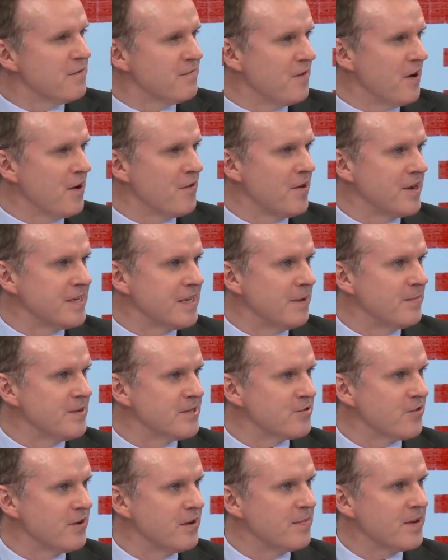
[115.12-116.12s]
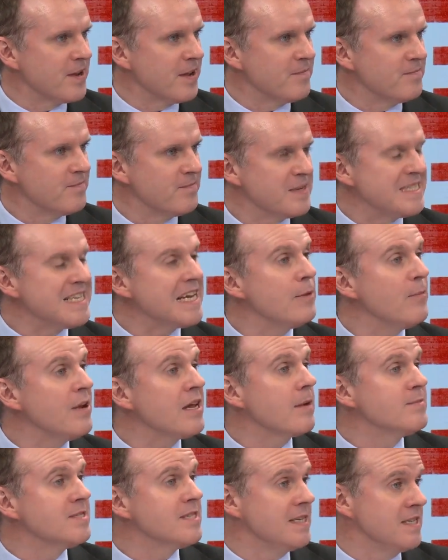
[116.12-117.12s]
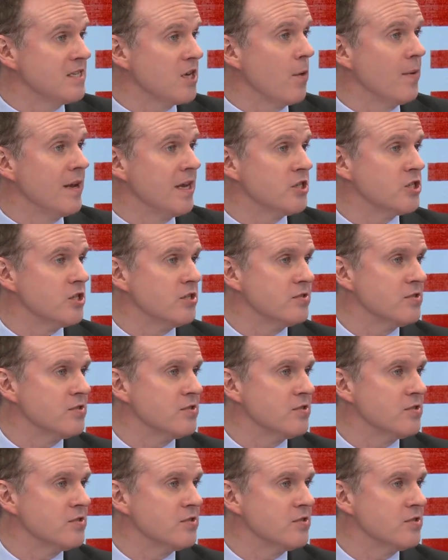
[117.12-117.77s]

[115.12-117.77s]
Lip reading: far-right elements creeping in, particularly when it comes to these coalitions?